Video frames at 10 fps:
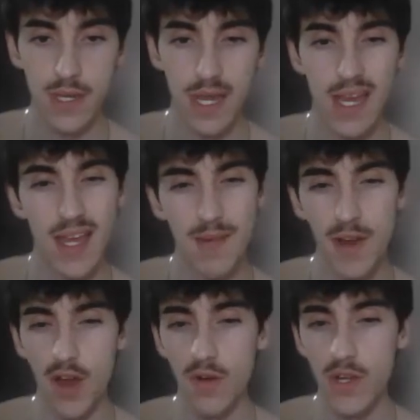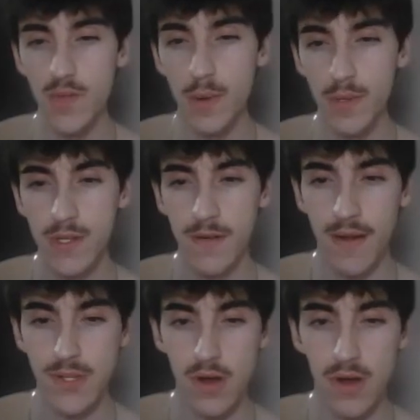And no, because we would survive
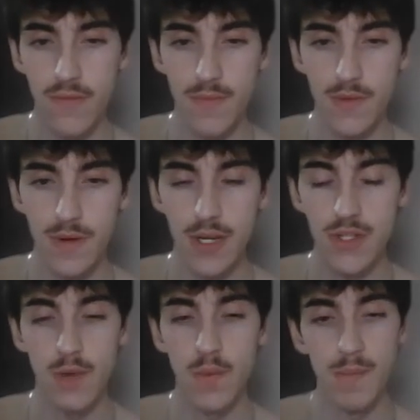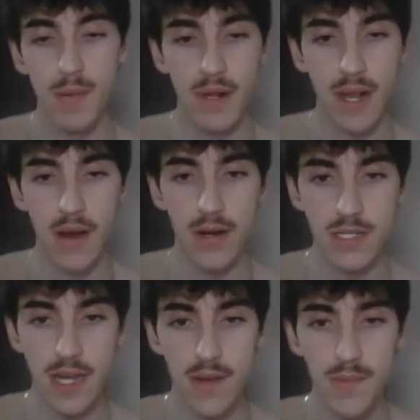a Scald from this range and they wouldn't be able to counter us down.